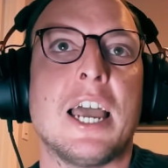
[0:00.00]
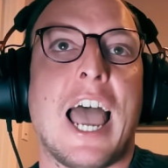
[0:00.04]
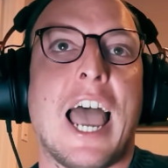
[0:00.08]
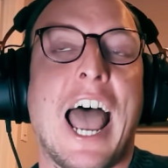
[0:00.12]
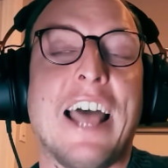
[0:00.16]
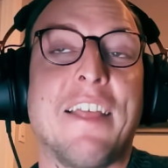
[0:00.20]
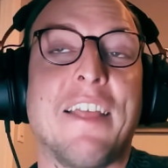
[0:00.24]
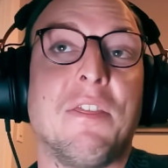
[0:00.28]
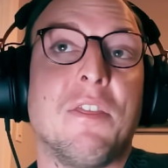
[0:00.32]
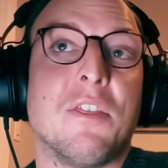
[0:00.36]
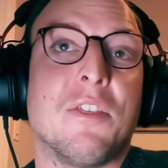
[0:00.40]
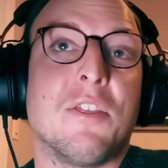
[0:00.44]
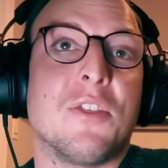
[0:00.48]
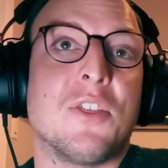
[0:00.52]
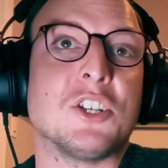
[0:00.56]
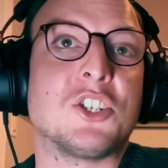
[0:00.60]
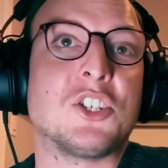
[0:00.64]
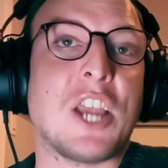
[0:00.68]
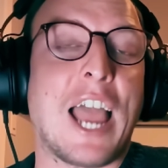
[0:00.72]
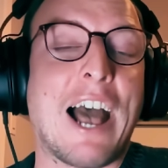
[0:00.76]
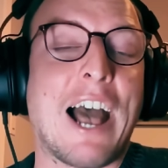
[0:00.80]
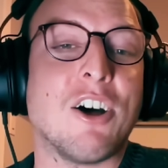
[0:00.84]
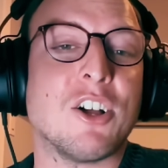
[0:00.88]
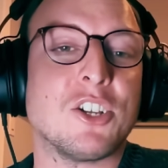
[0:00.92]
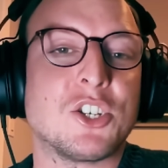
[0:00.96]
and the
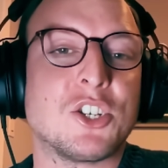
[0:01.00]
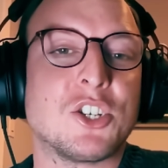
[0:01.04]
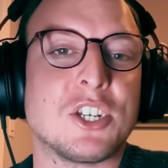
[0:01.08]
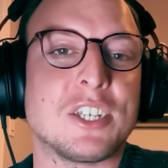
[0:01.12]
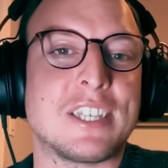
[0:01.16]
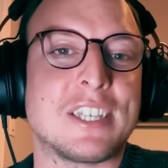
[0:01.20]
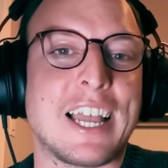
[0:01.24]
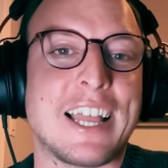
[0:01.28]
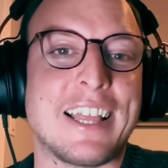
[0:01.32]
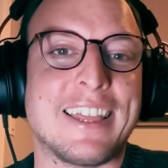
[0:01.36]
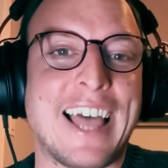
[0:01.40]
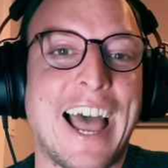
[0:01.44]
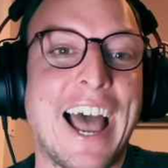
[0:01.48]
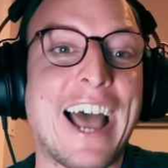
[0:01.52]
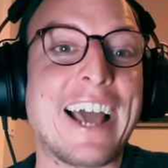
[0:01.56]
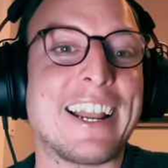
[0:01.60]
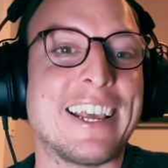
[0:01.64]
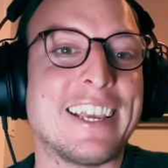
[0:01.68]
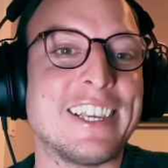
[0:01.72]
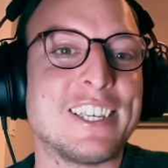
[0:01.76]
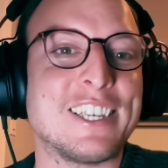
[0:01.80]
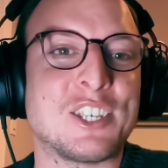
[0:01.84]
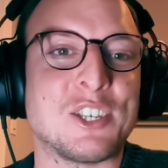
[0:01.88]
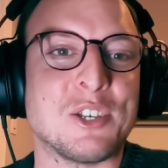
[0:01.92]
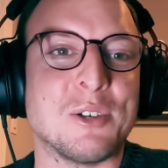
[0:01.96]
challenge is that that
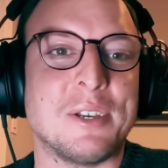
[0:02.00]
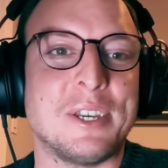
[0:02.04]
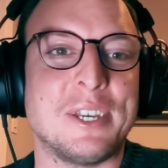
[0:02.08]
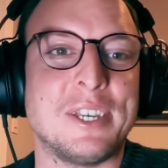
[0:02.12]
is a,